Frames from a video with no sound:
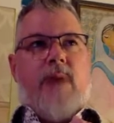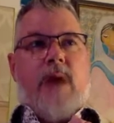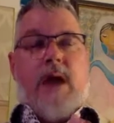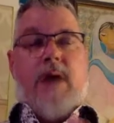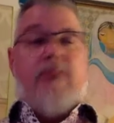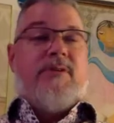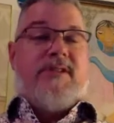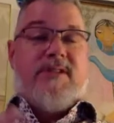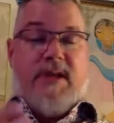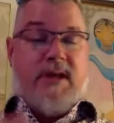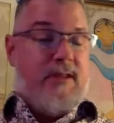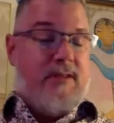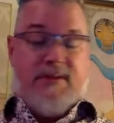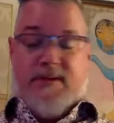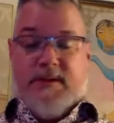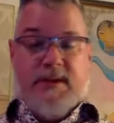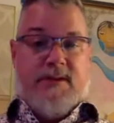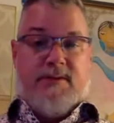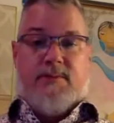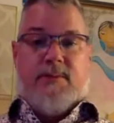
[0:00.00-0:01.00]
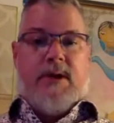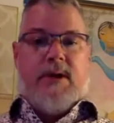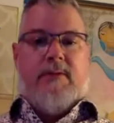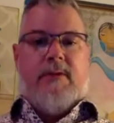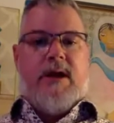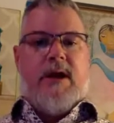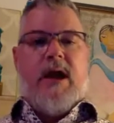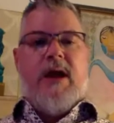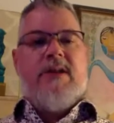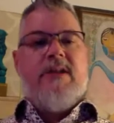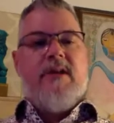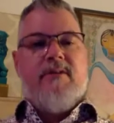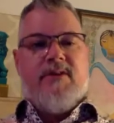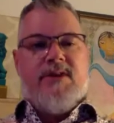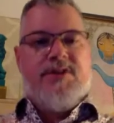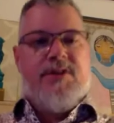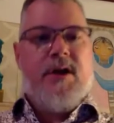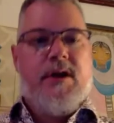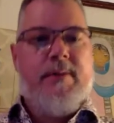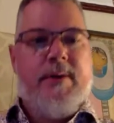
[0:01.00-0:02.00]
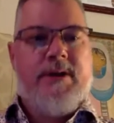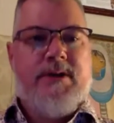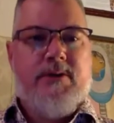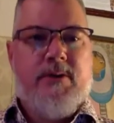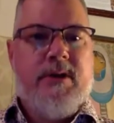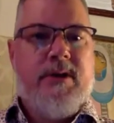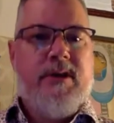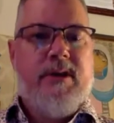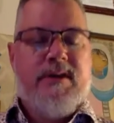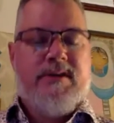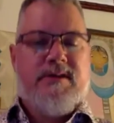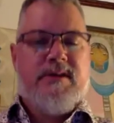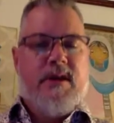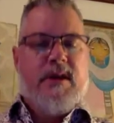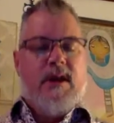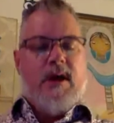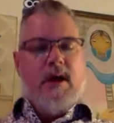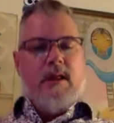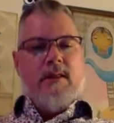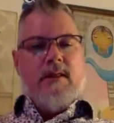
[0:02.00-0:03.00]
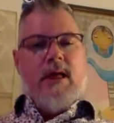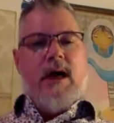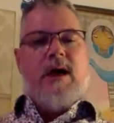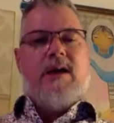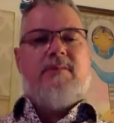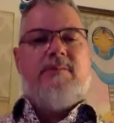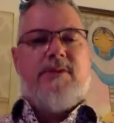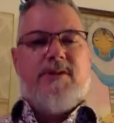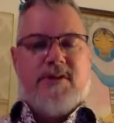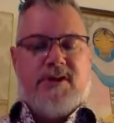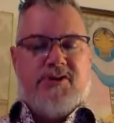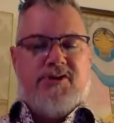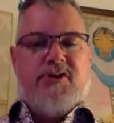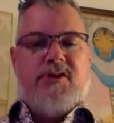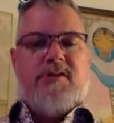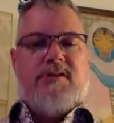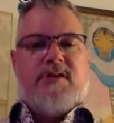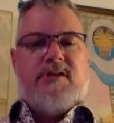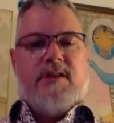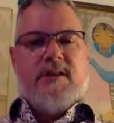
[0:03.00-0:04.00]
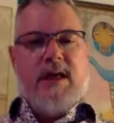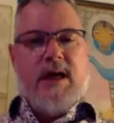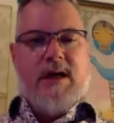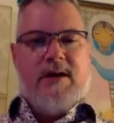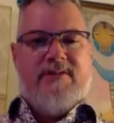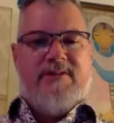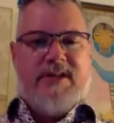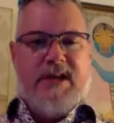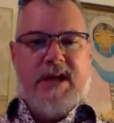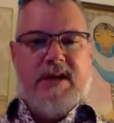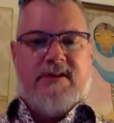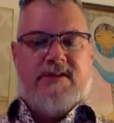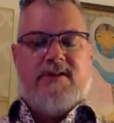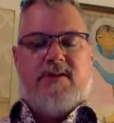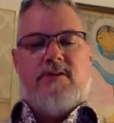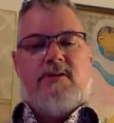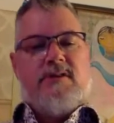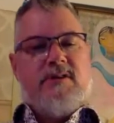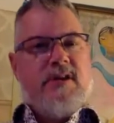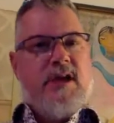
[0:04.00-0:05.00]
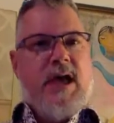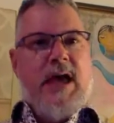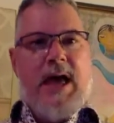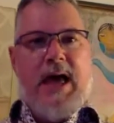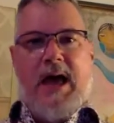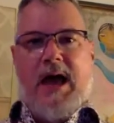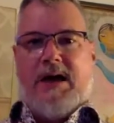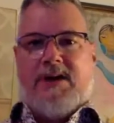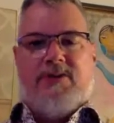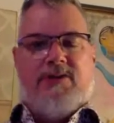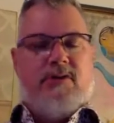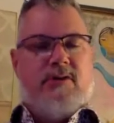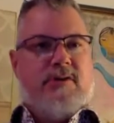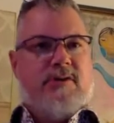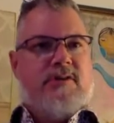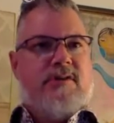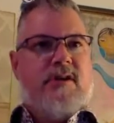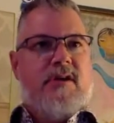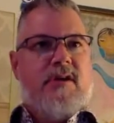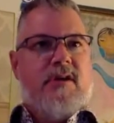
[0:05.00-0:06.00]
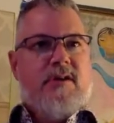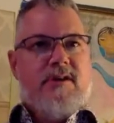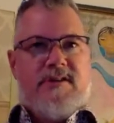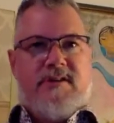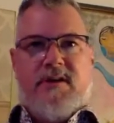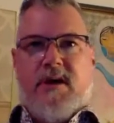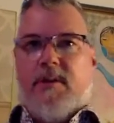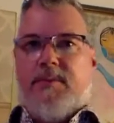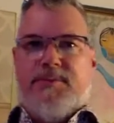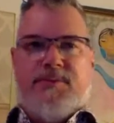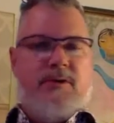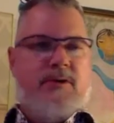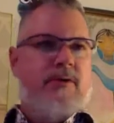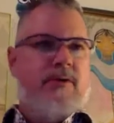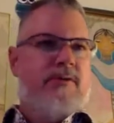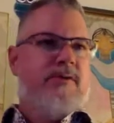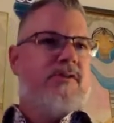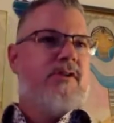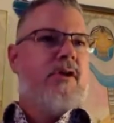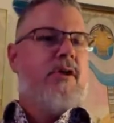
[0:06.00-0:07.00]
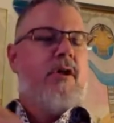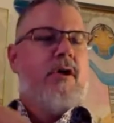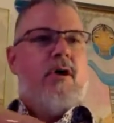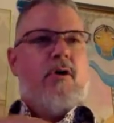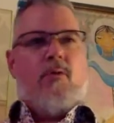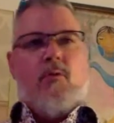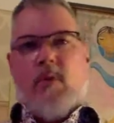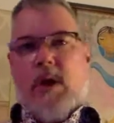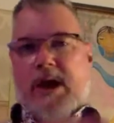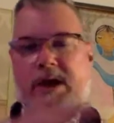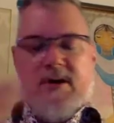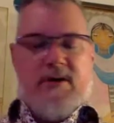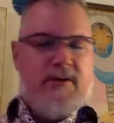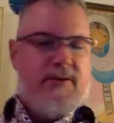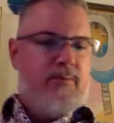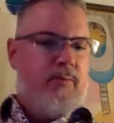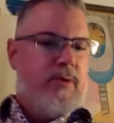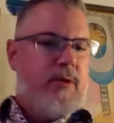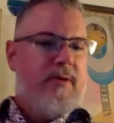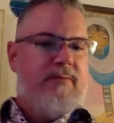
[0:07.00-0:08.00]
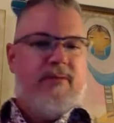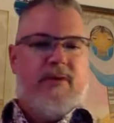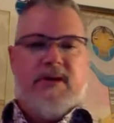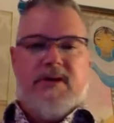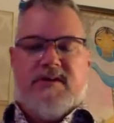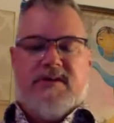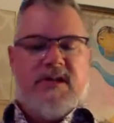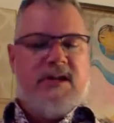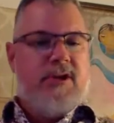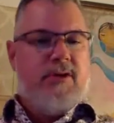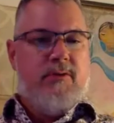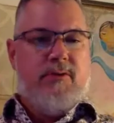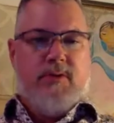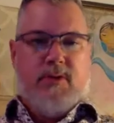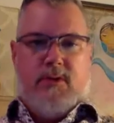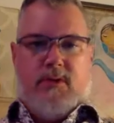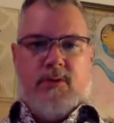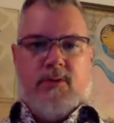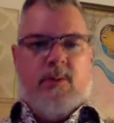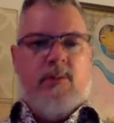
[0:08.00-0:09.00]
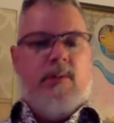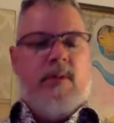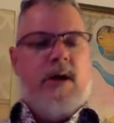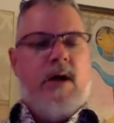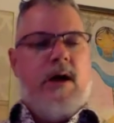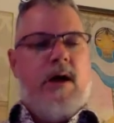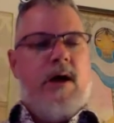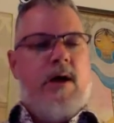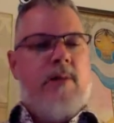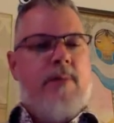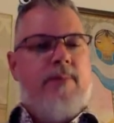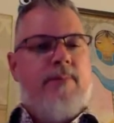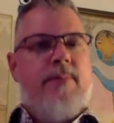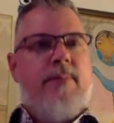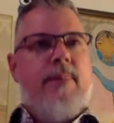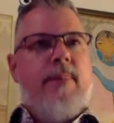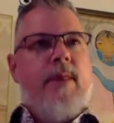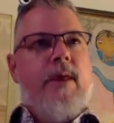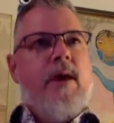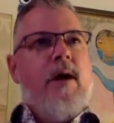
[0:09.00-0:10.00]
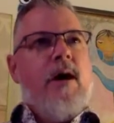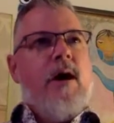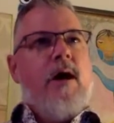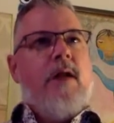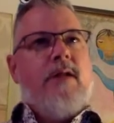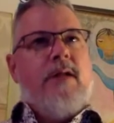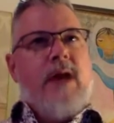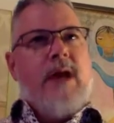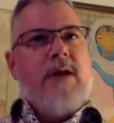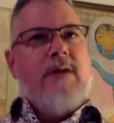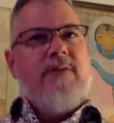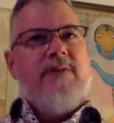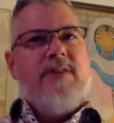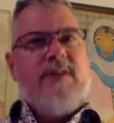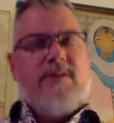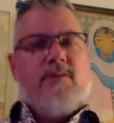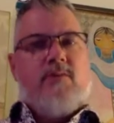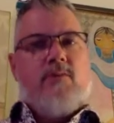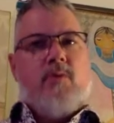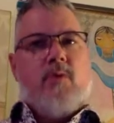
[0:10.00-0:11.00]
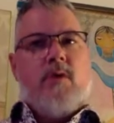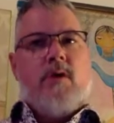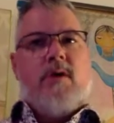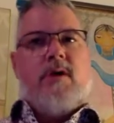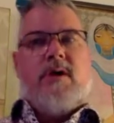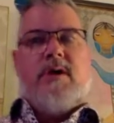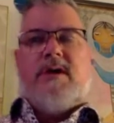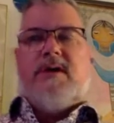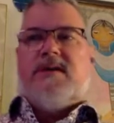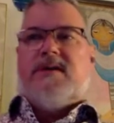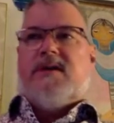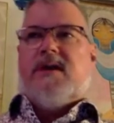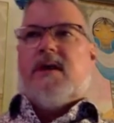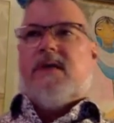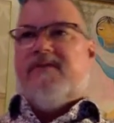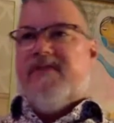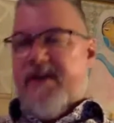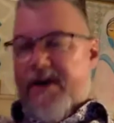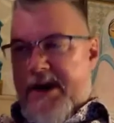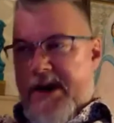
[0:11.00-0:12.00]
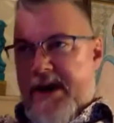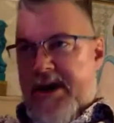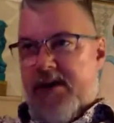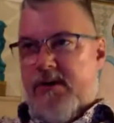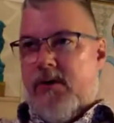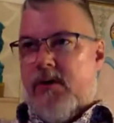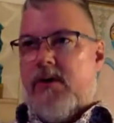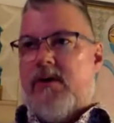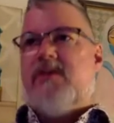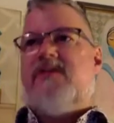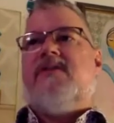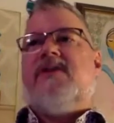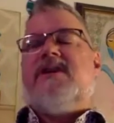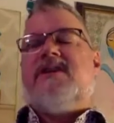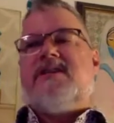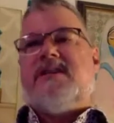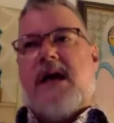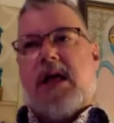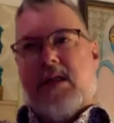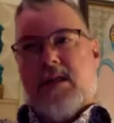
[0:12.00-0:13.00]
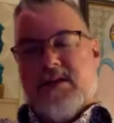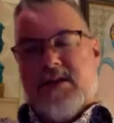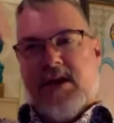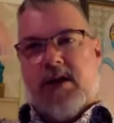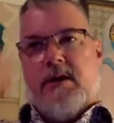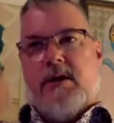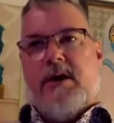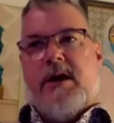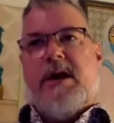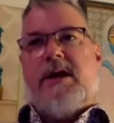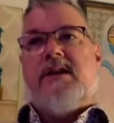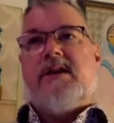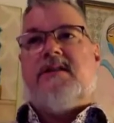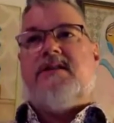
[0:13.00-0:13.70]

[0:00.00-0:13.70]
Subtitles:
I was like this way, right? I never thought about doing this. A lot of musicians, a lot of dancers, actors, sculptors, writers, whatever it is that you do, a lot of this work is very inner, it's very solitary, and